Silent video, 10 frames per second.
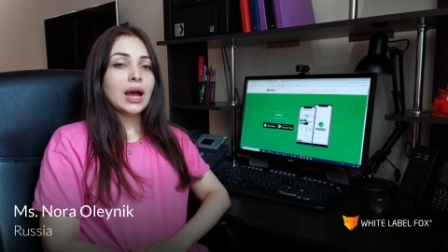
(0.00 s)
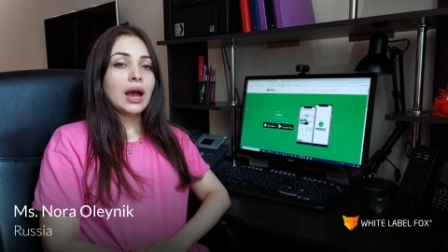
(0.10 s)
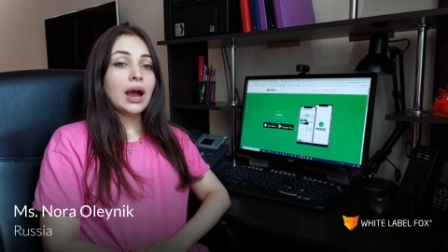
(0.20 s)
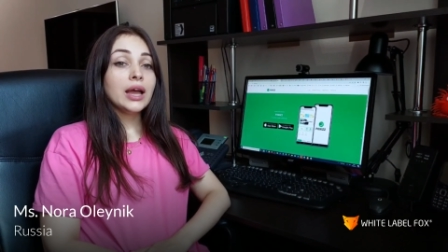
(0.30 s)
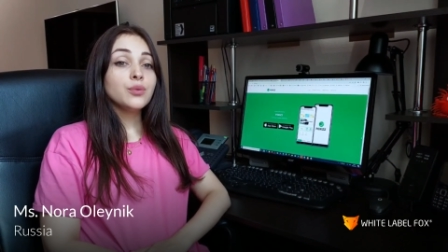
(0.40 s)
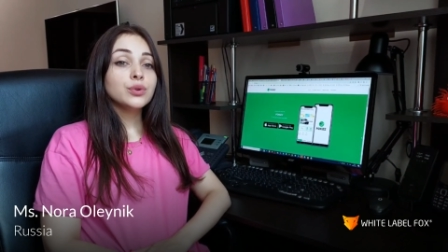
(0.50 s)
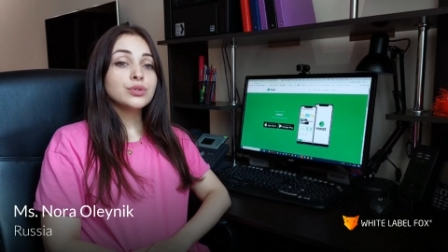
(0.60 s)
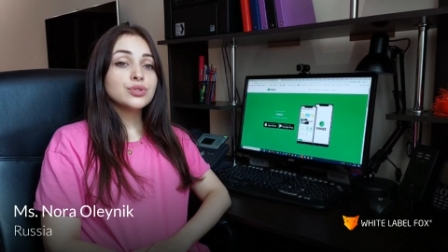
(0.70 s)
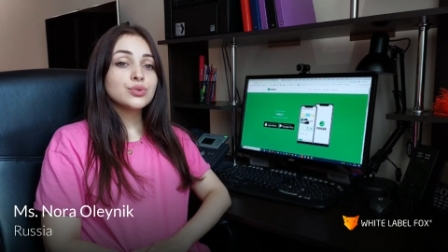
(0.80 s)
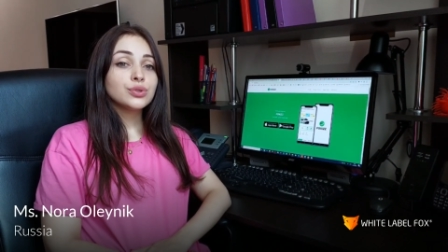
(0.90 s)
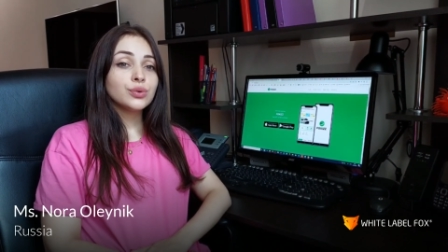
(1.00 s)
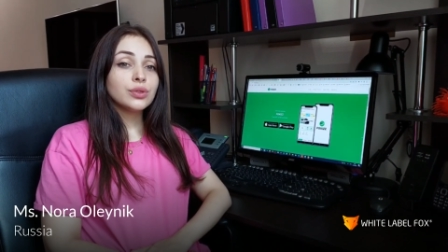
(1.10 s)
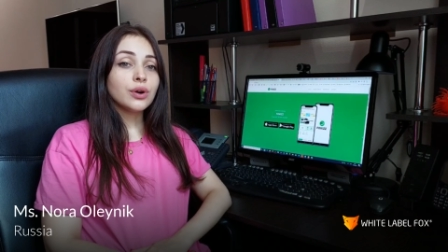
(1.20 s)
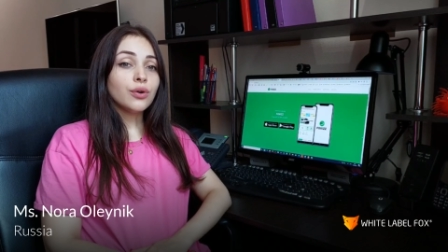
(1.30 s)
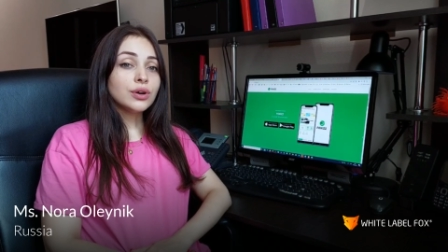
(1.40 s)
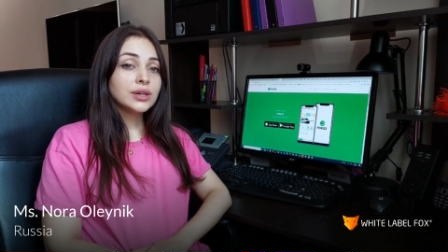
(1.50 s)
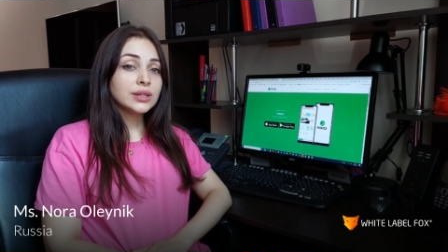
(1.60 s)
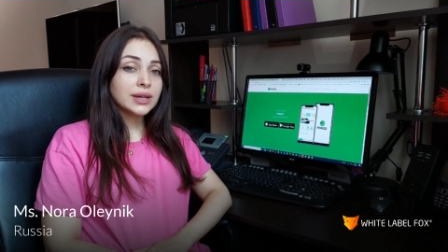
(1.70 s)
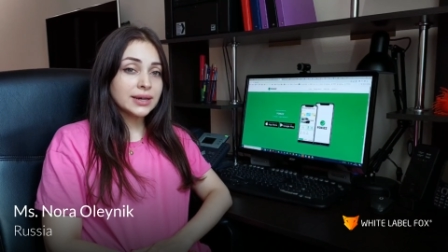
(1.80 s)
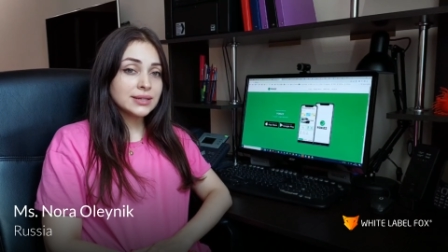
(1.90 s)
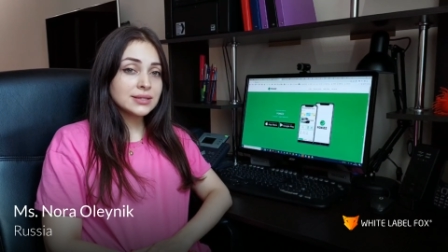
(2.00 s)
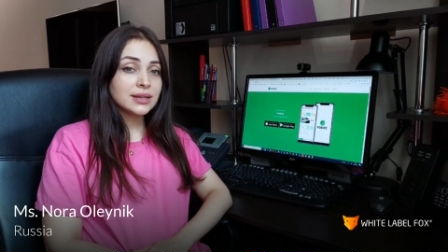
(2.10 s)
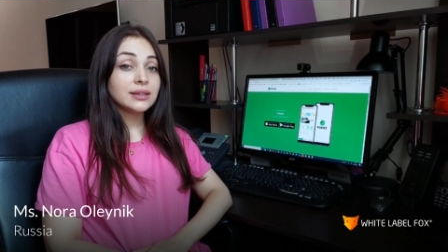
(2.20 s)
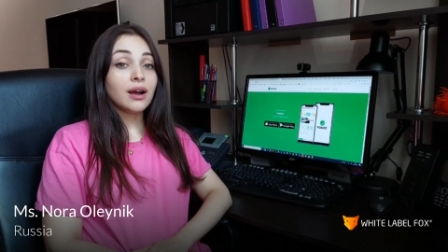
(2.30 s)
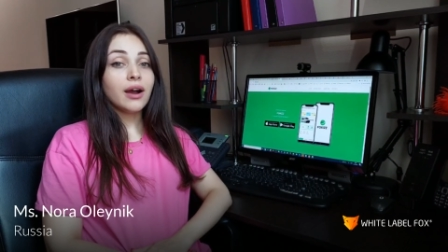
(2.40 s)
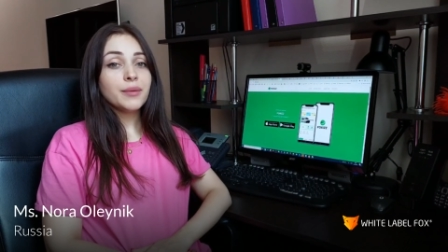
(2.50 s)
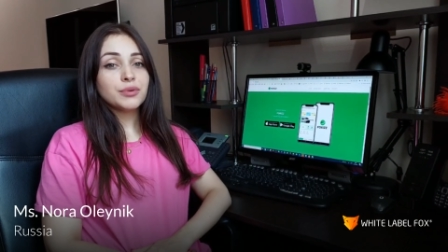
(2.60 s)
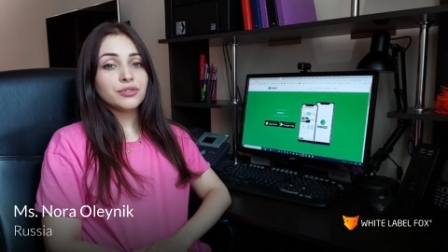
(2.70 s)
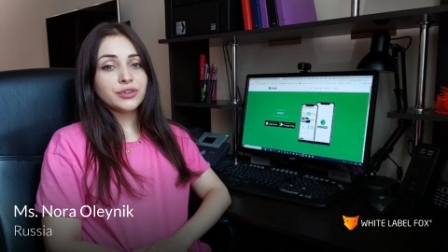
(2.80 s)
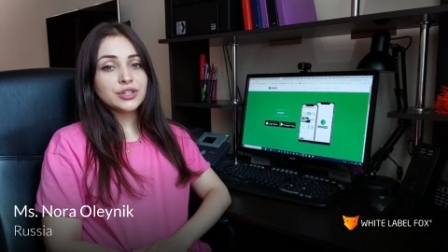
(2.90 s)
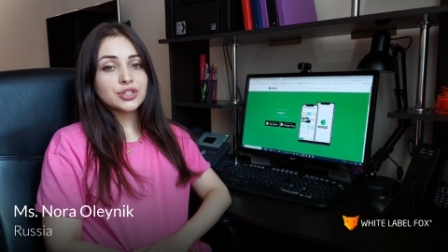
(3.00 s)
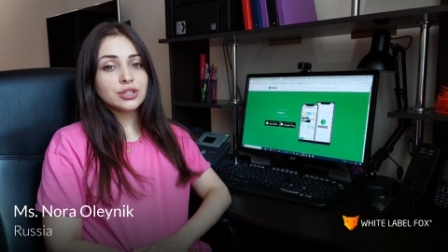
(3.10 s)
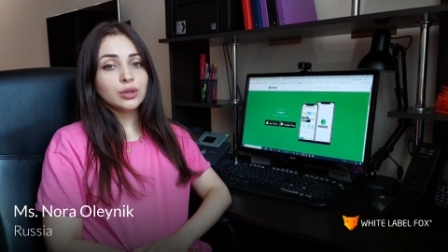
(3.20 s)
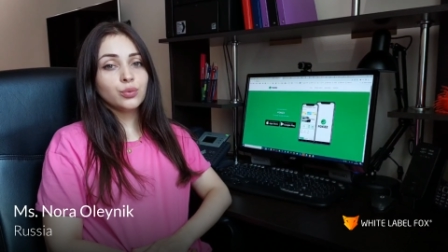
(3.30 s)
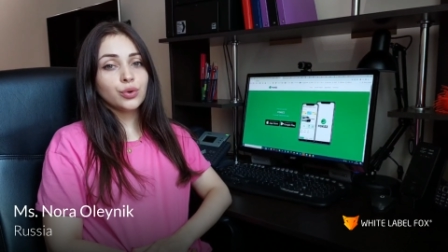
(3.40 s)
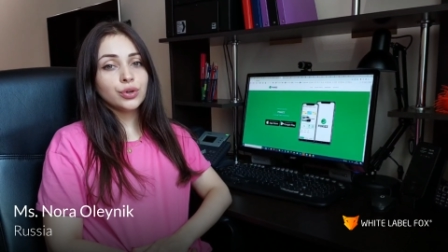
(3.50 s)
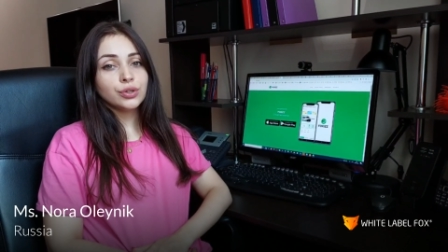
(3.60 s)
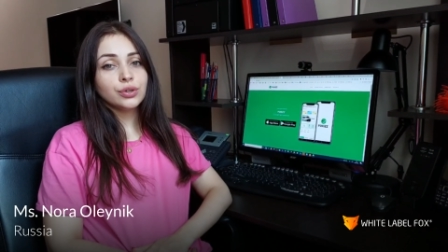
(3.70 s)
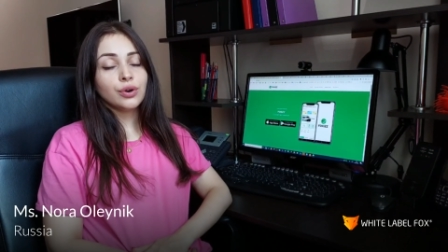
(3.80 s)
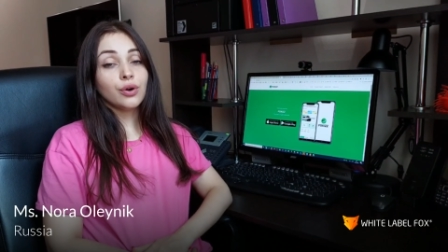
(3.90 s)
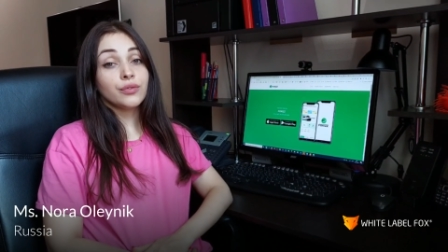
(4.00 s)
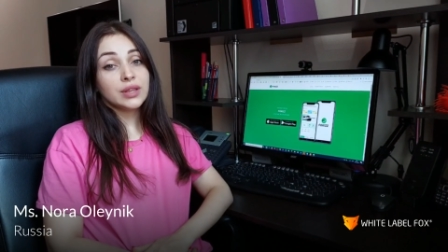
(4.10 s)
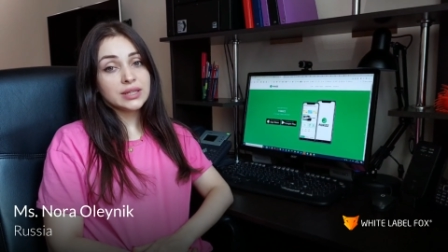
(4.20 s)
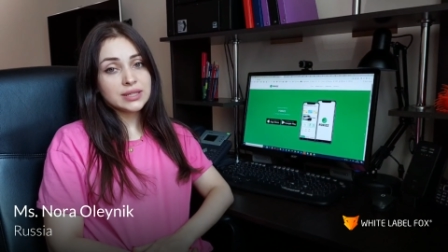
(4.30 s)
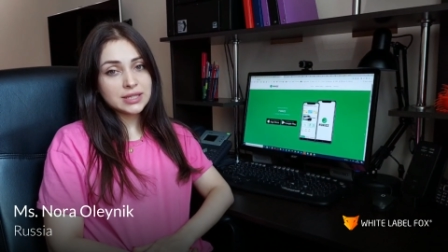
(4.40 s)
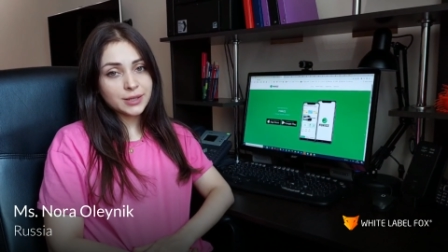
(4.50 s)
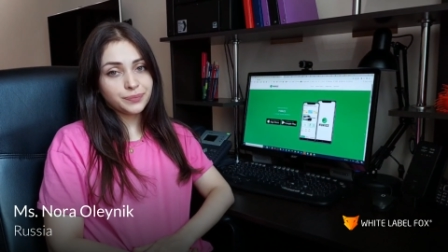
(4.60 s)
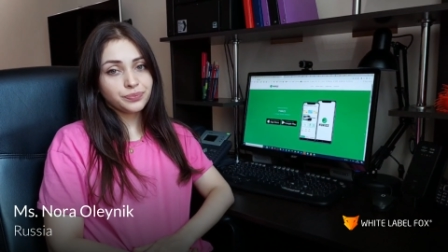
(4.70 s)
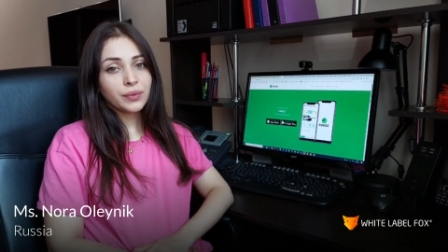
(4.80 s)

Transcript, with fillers: I want to know the organized and high professional work of that team